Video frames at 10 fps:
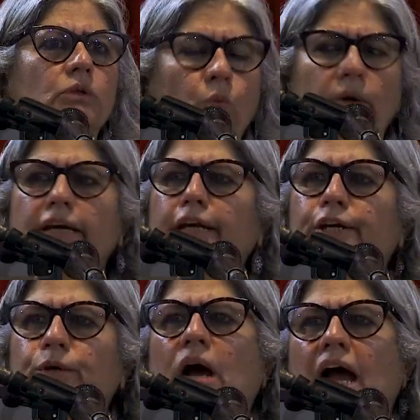We
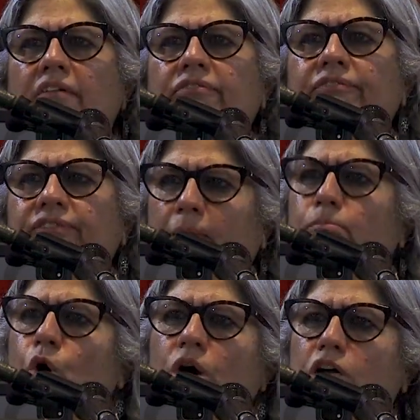need to have some
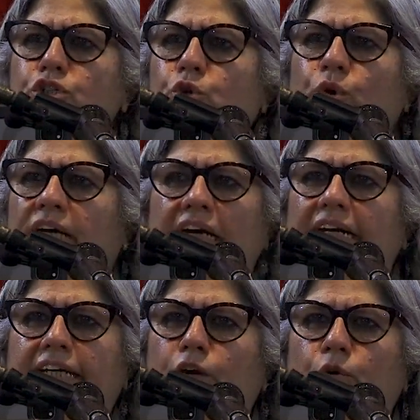more custodial
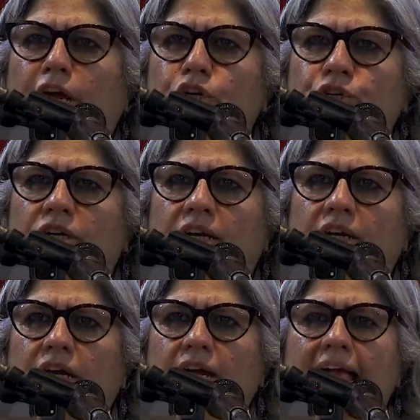interrogation.